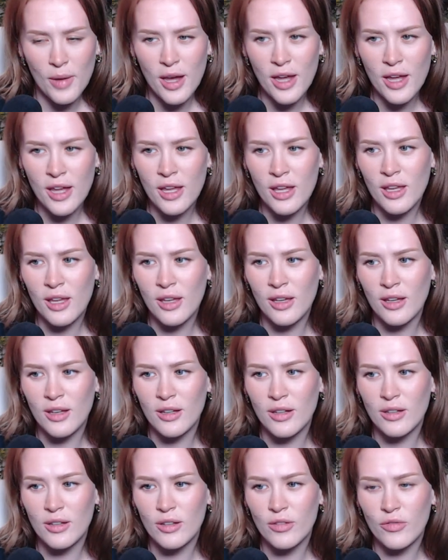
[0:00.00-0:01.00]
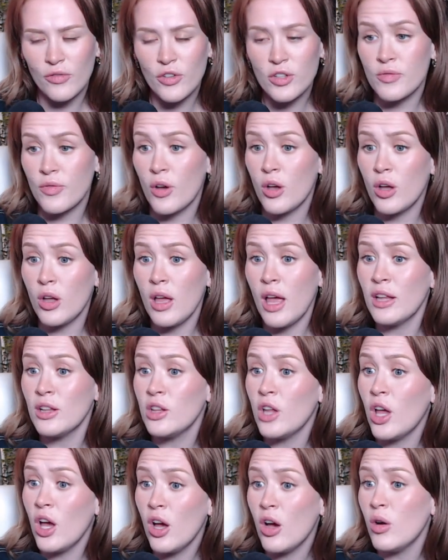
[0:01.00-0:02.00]
I... First of all,
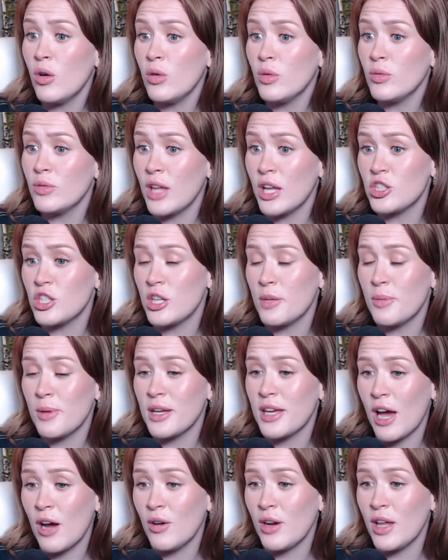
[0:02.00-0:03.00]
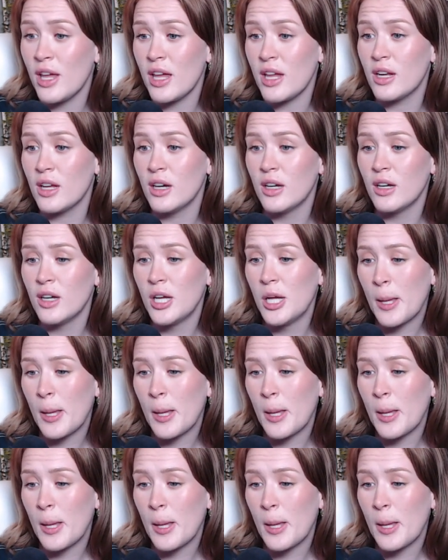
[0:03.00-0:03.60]
hello? That should have been counted.